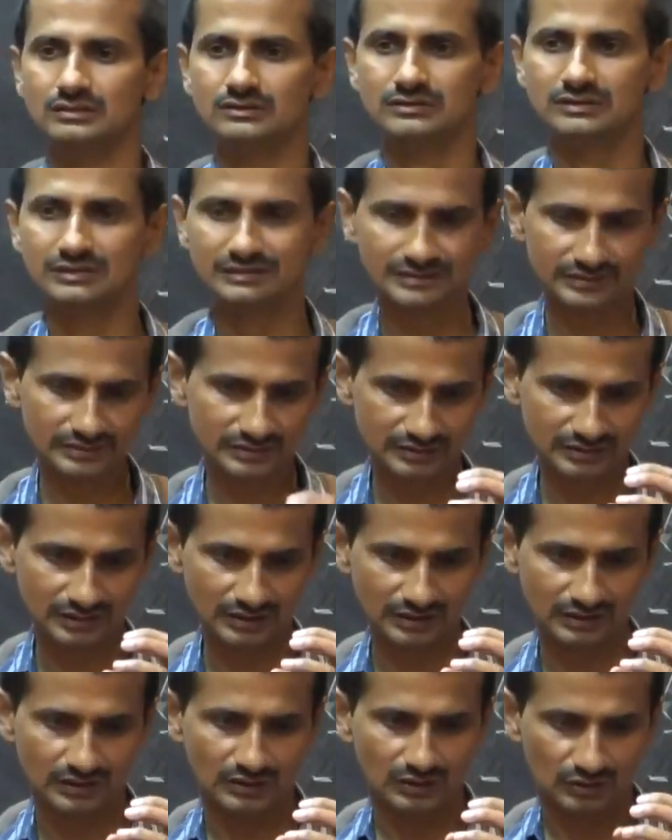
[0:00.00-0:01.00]

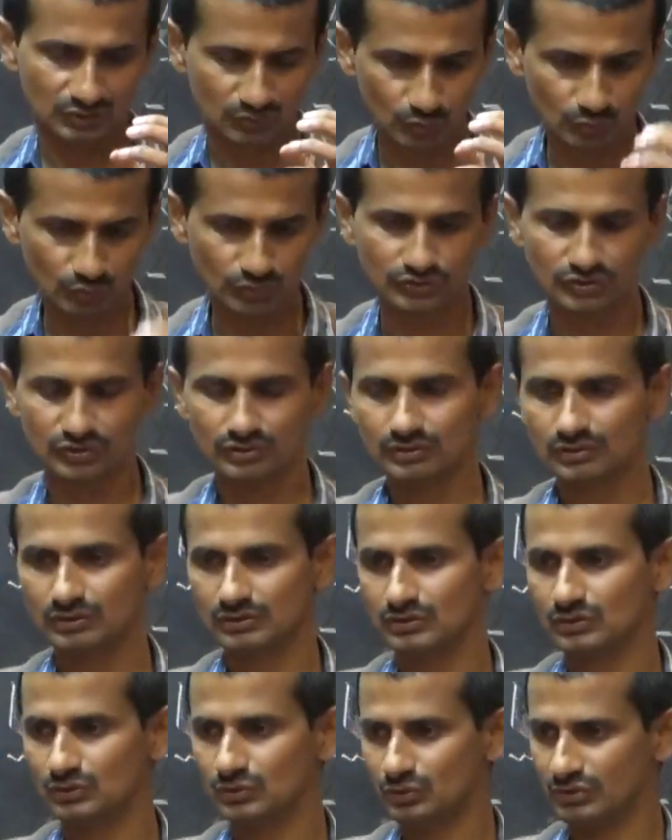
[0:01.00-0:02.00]
the good
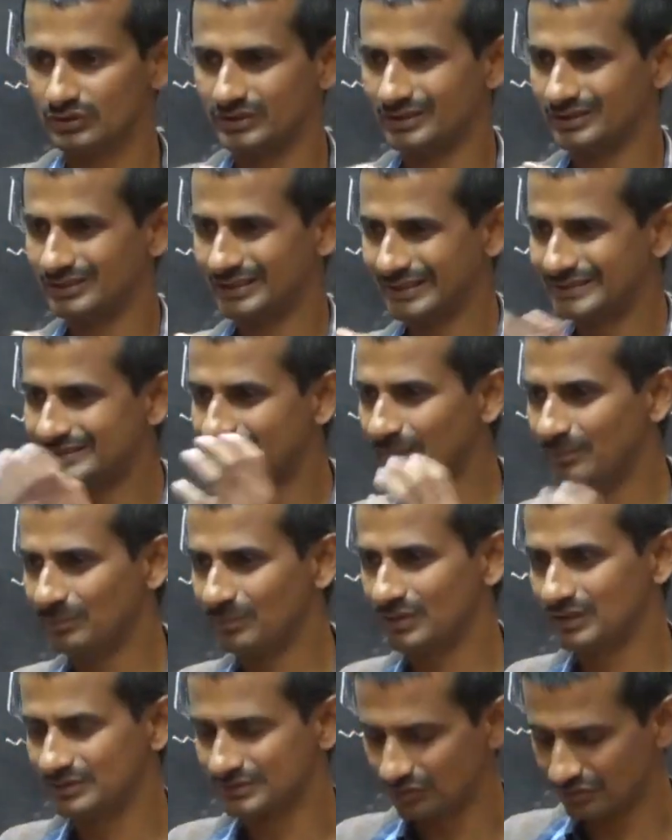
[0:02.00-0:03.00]
the
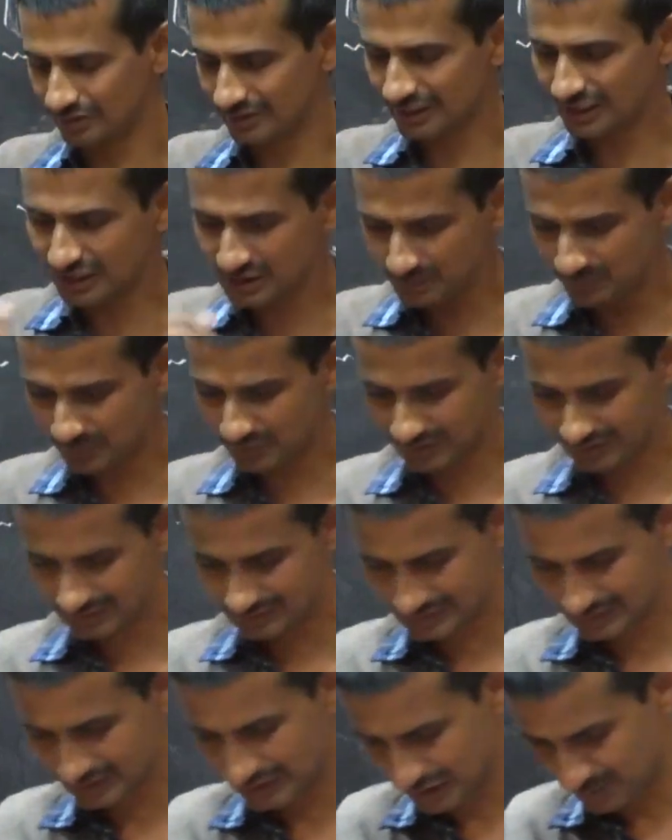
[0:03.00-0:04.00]
examples or
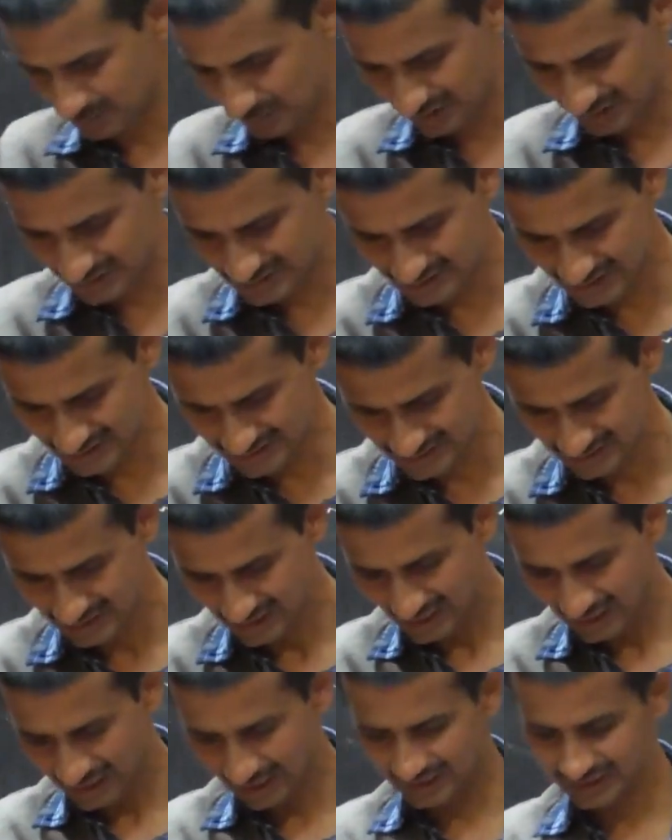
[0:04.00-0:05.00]
experiences,
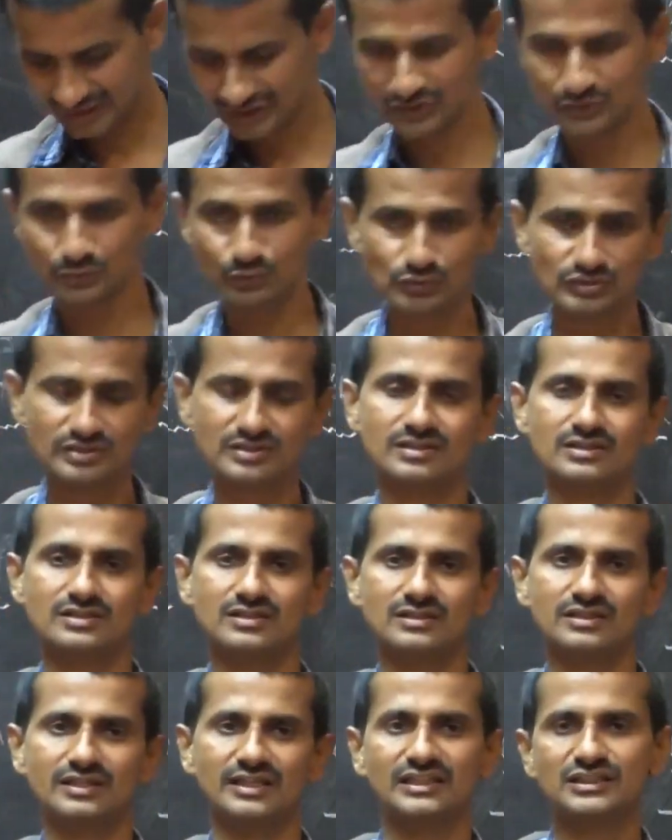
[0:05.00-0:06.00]
and he used such
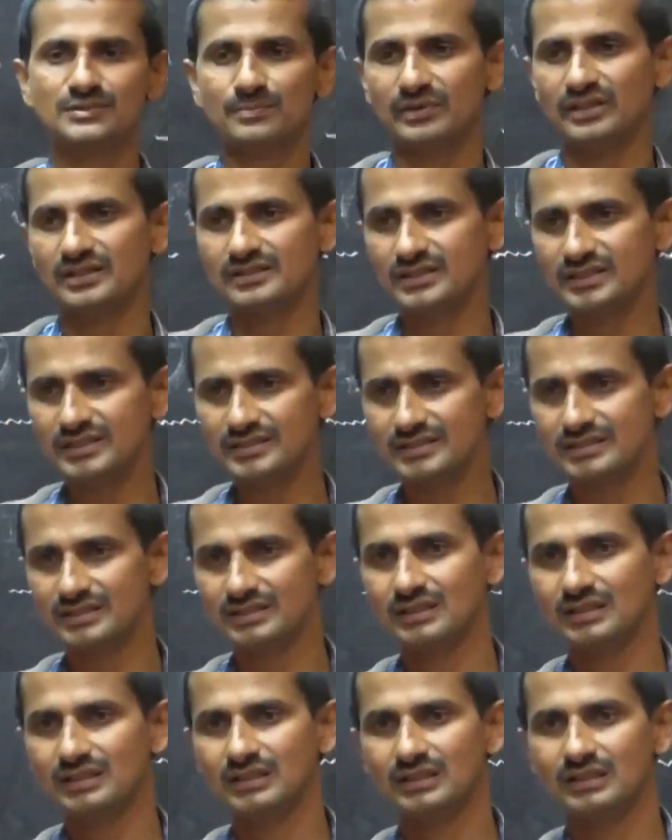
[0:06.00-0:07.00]
the experiences
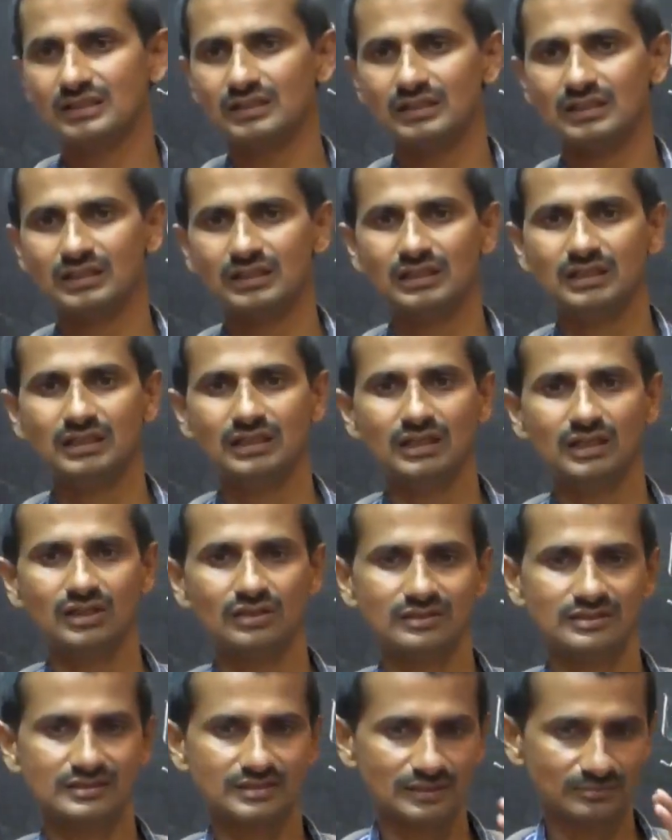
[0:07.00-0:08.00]
or
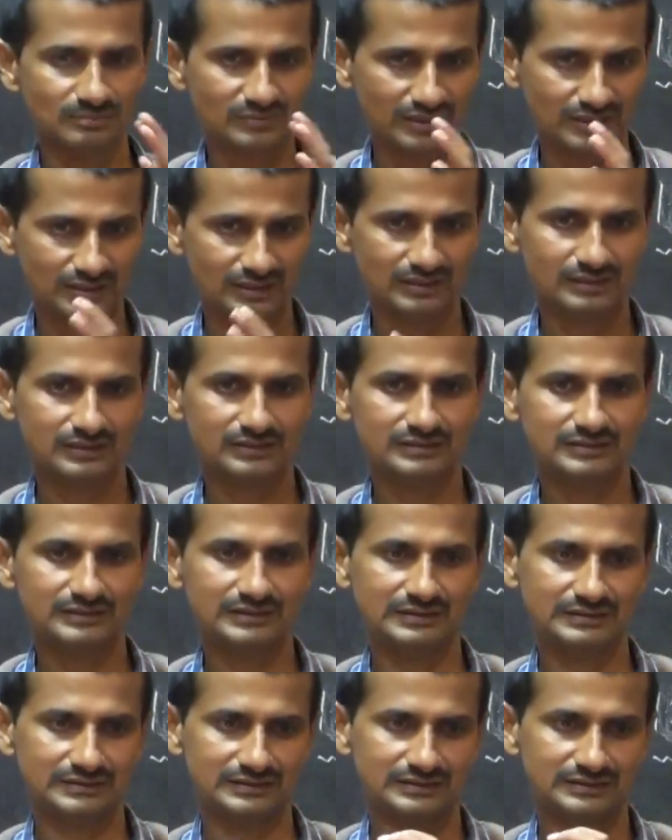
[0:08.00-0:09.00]

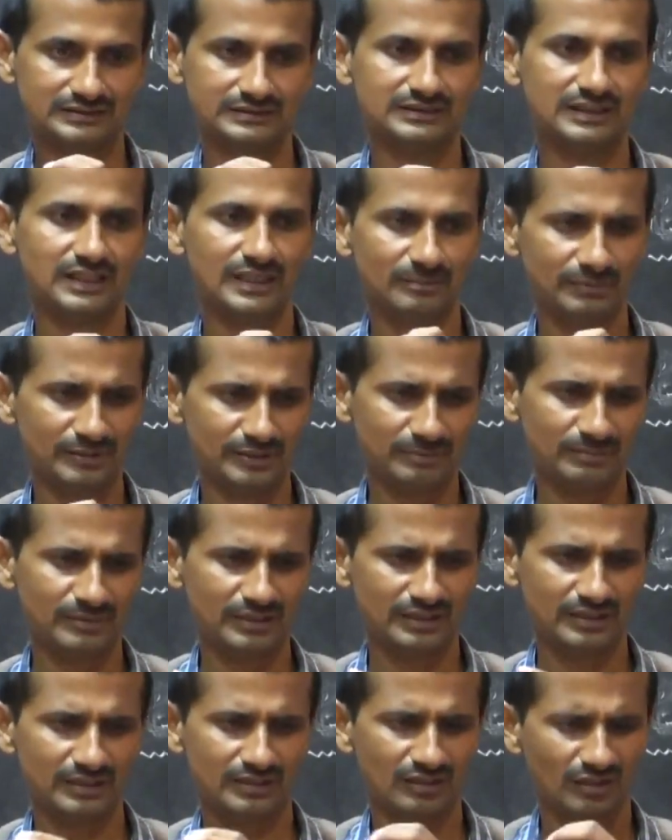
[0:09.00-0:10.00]
the
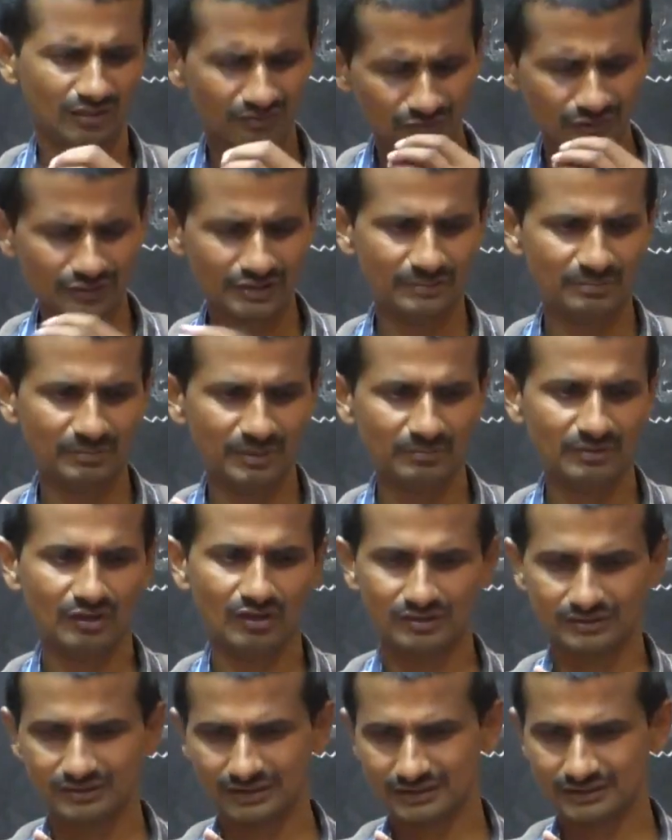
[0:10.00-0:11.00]
amendment or what it may be,
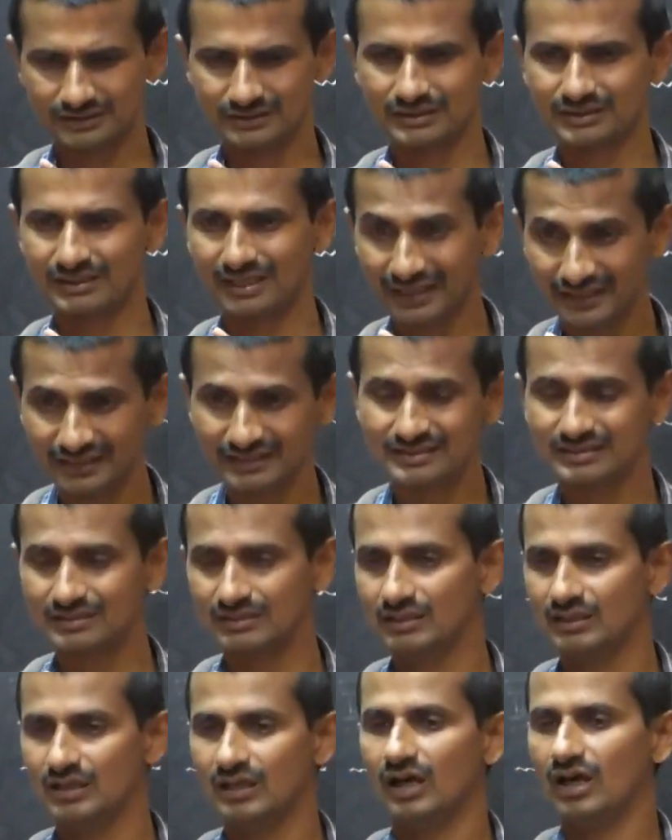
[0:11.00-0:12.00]
others the rights,
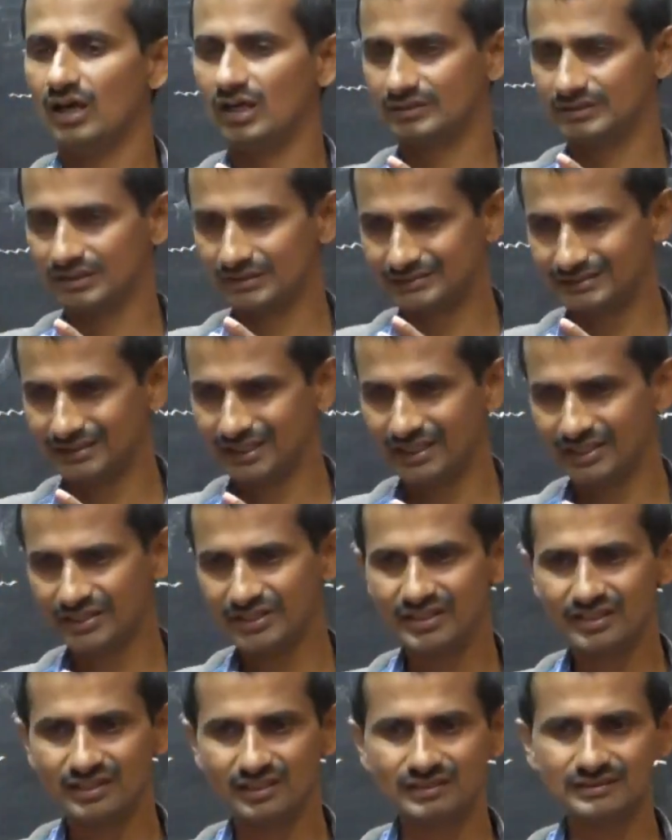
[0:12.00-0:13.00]
others the
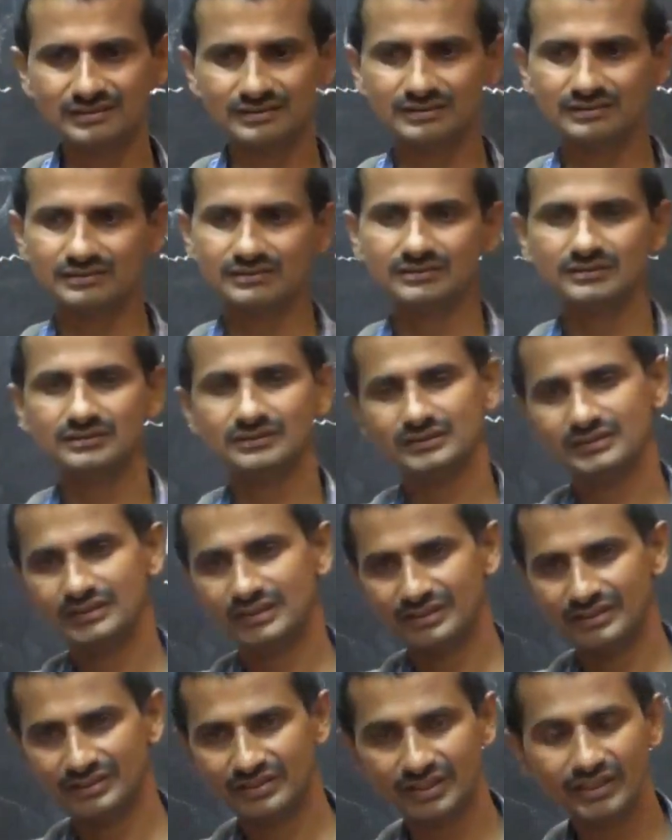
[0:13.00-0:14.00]
articles he
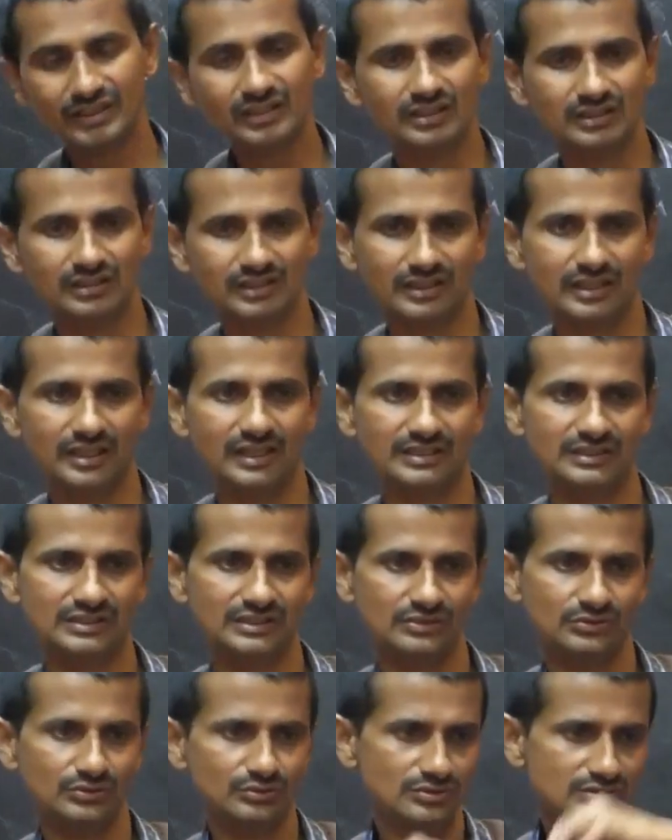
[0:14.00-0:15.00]
had taken, and he
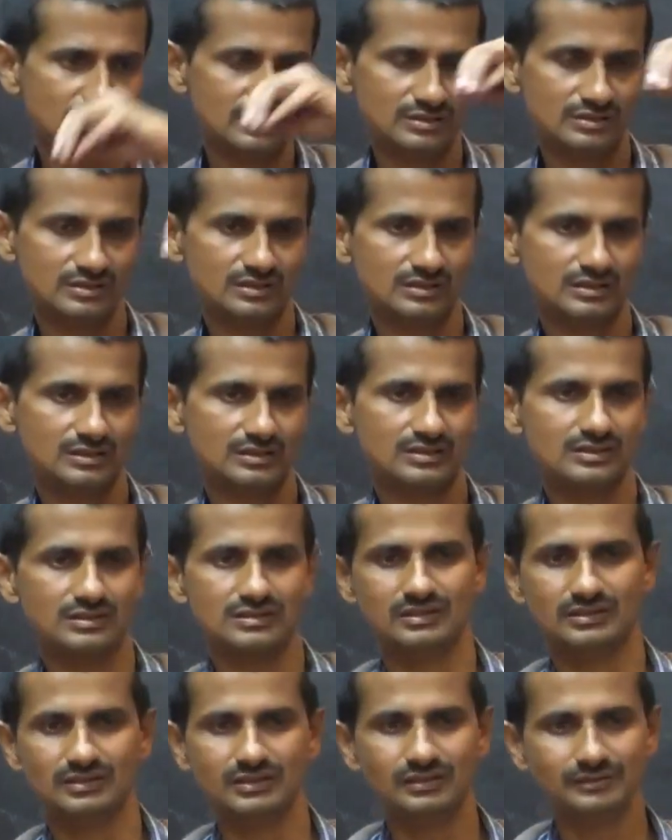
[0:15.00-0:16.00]
used such